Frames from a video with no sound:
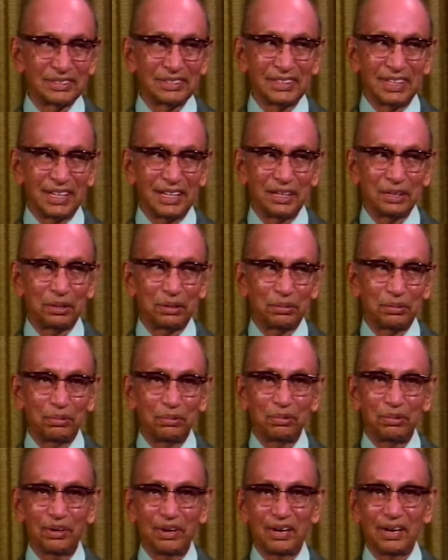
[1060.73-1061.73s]
In
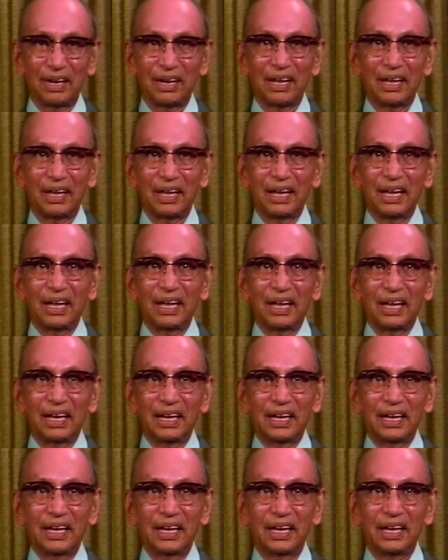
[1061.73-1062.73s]
school,
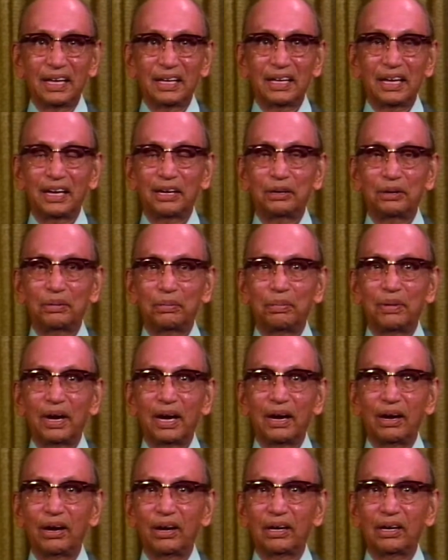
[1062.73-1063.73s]
he said to
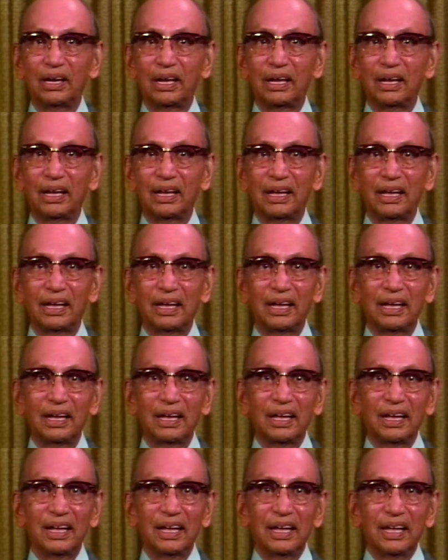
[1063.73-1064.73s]
Barlatti,
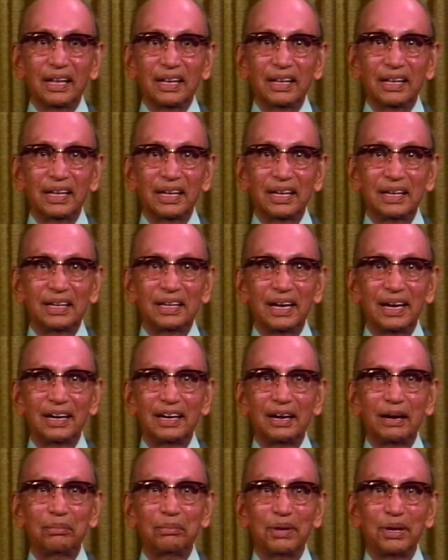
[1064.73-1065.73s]
"These
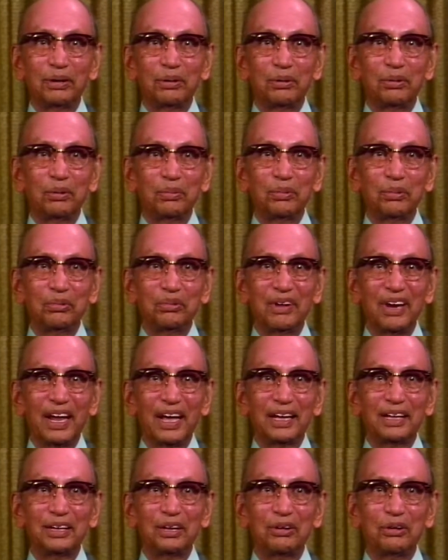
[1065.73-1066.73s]
gentlemen whom you
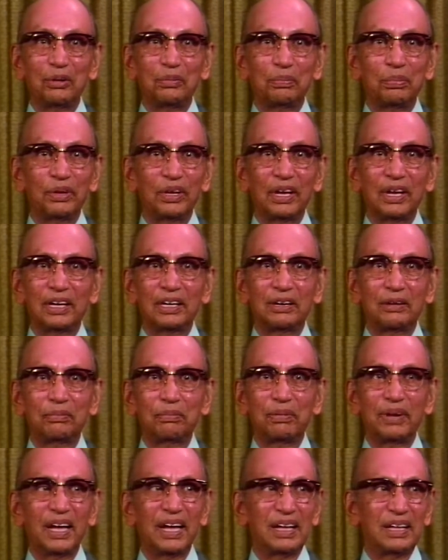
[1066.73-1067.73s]
lecture on projective
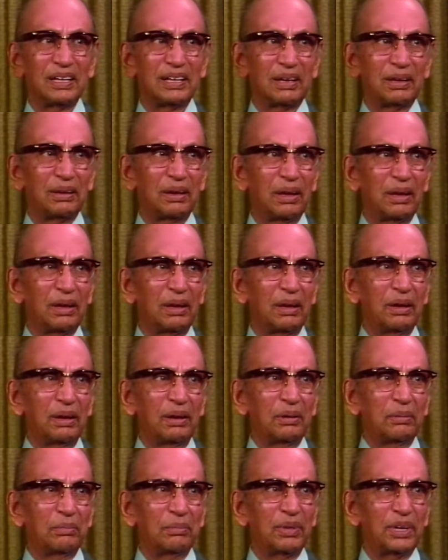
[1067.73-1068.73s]
planes
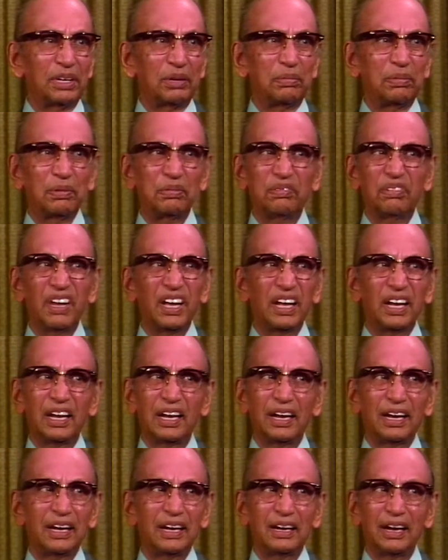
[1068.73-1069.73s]
must be very
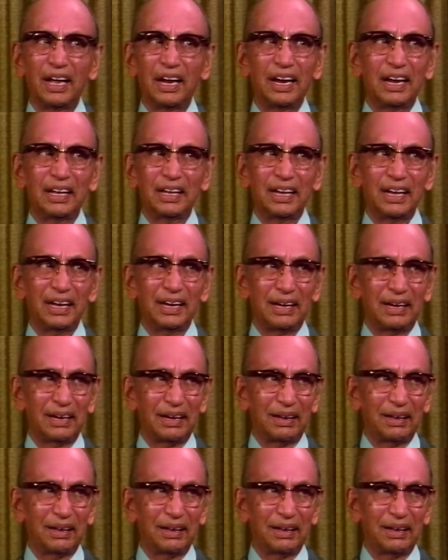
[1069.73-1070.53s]
intelligent."